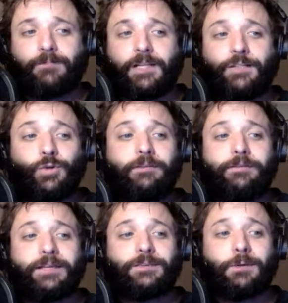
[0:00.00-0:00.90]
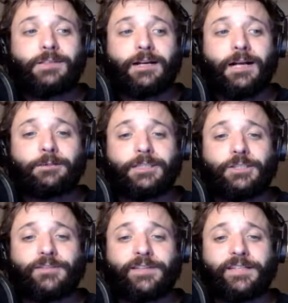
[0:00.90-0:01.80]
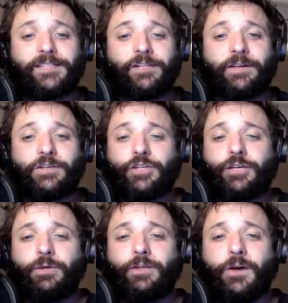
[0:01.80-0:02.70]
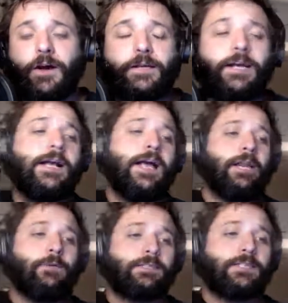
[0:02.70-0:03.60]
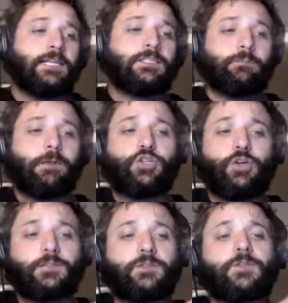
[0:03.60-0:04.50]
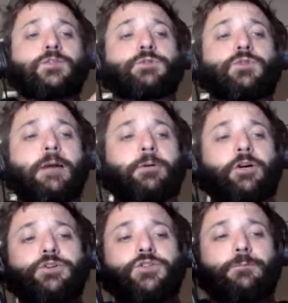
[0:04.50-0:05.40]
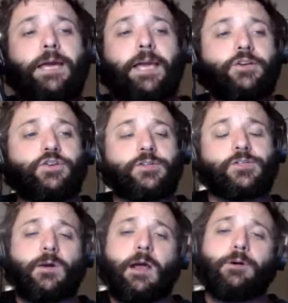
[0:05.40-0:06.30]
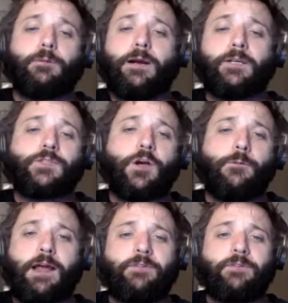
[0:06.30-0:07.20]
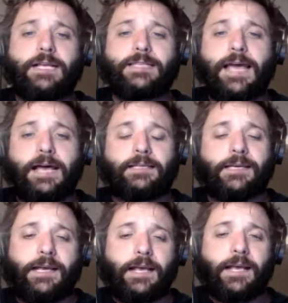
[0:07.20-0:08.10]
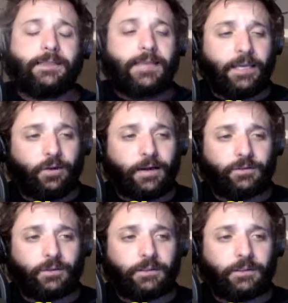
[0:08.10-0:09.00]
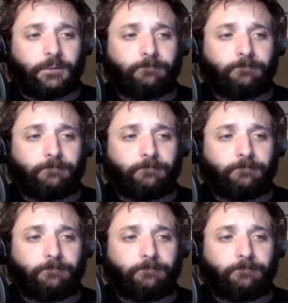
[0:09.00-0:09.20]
That's right, facebook.com/fantasy intervention. Who would have thought? Anyways, guys, make sure you guys go subscribe on our YouTube page, go subscribe on our Periscope, everything like that. And thank you guys for listening.